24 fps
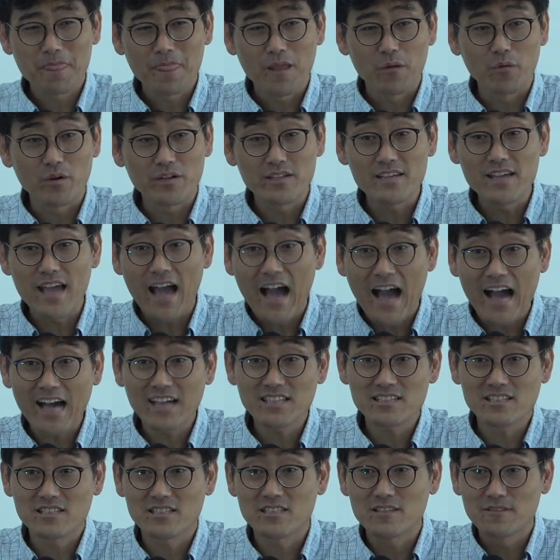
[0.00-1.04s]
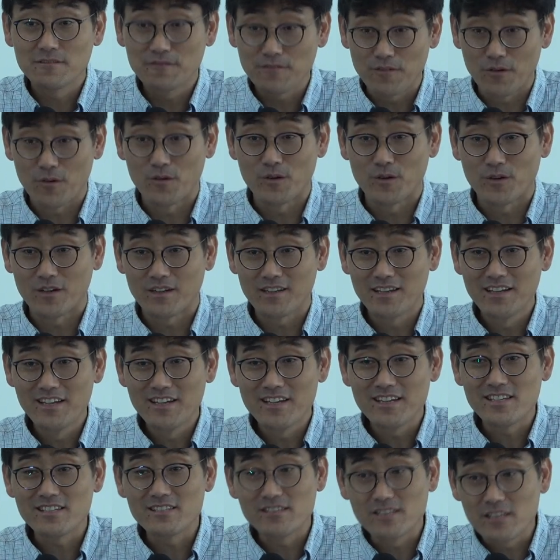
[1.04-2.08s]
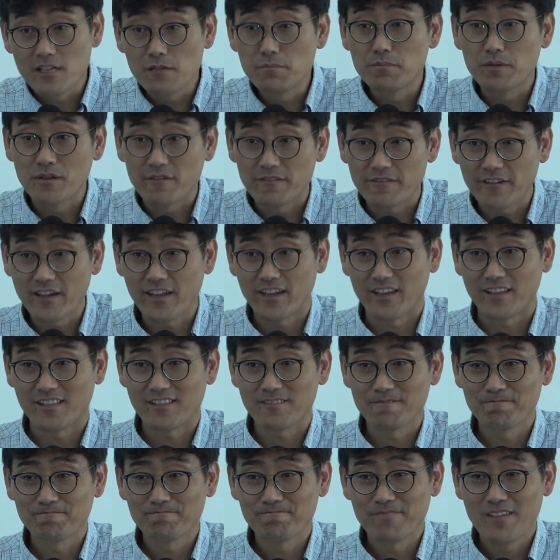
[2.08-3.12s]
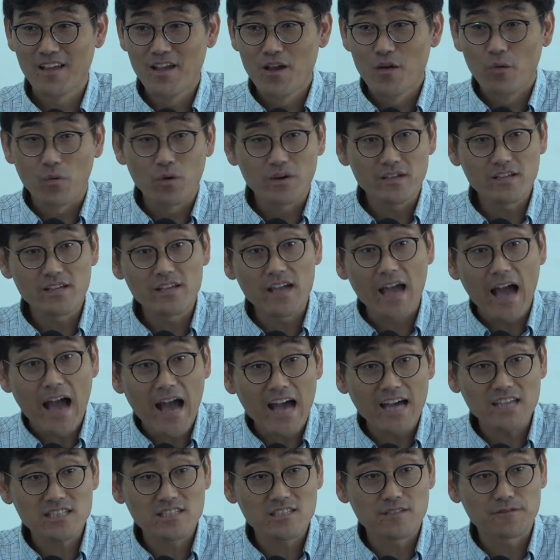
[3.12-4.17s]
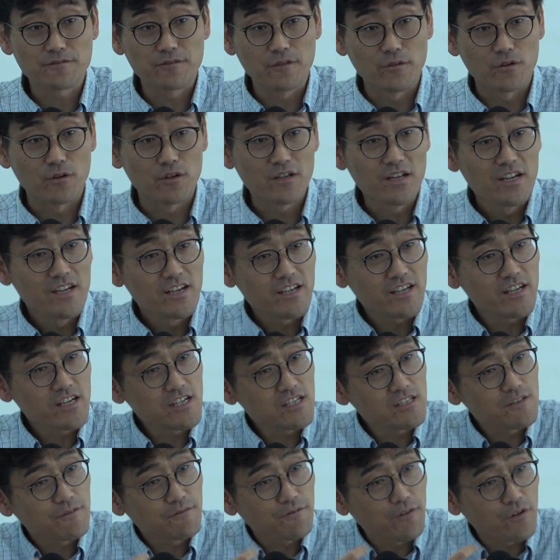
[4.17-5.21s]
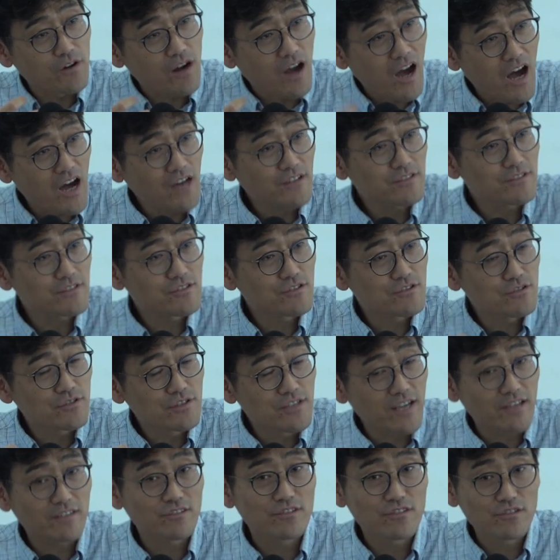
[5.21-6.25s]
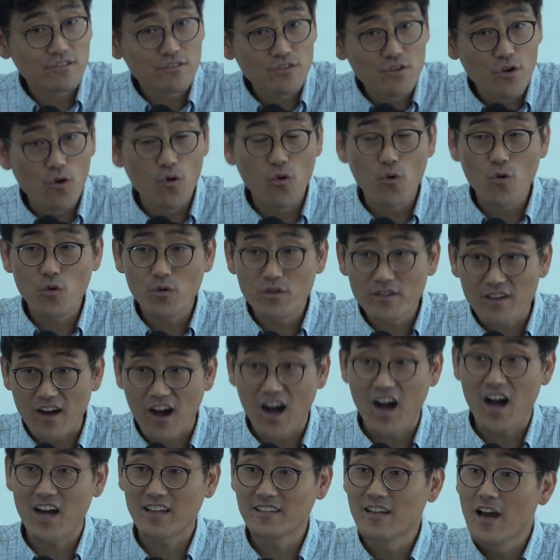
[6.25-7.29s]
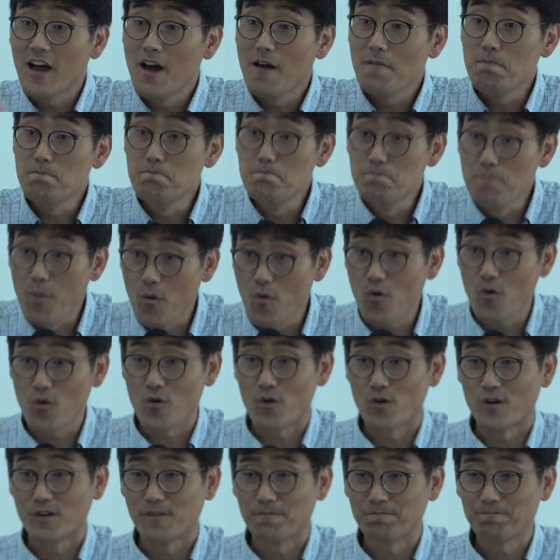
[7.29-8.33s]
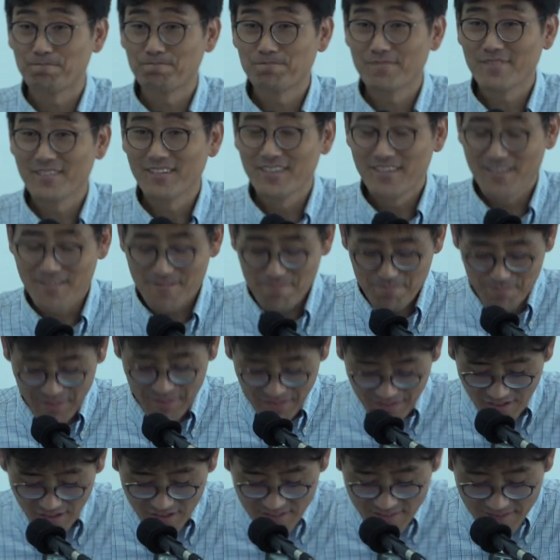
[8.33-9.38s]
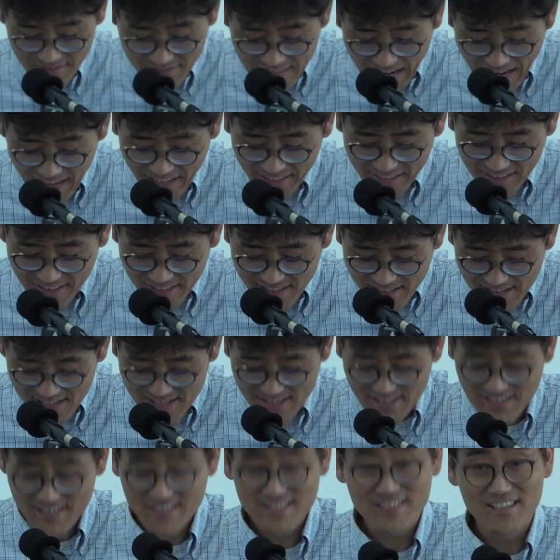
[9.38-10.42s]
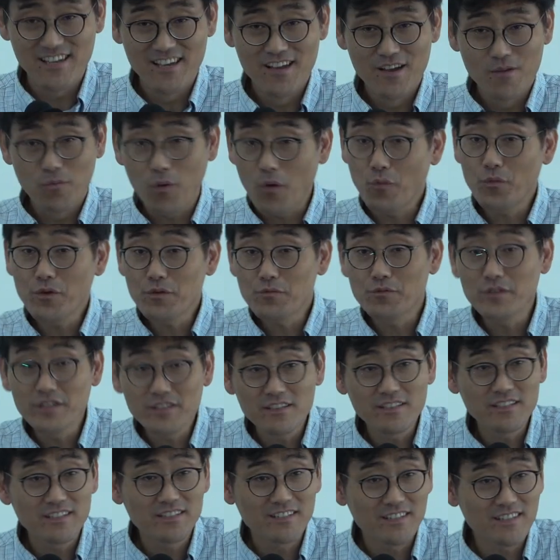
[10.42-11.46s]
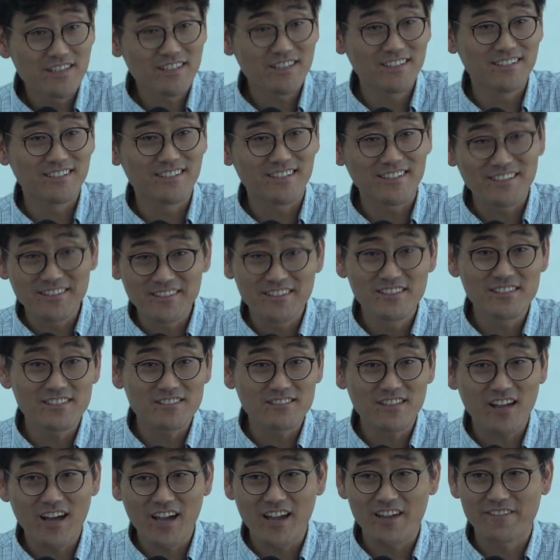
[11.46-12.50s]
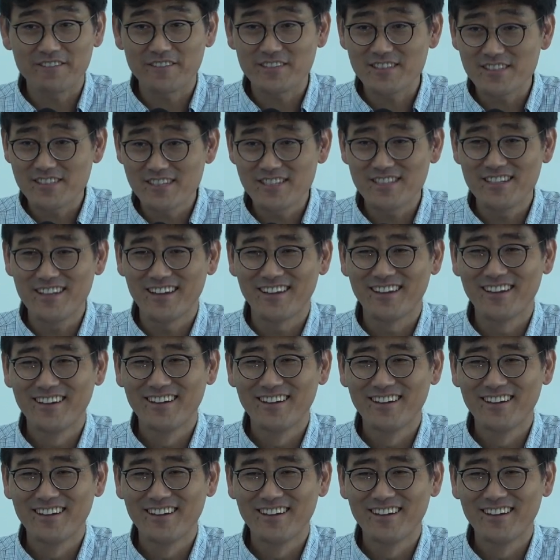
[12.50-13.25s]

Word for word: What he asks for is deeper faith. What he asks for is for us to get to know God more because that is what we really need in this life, isn't it?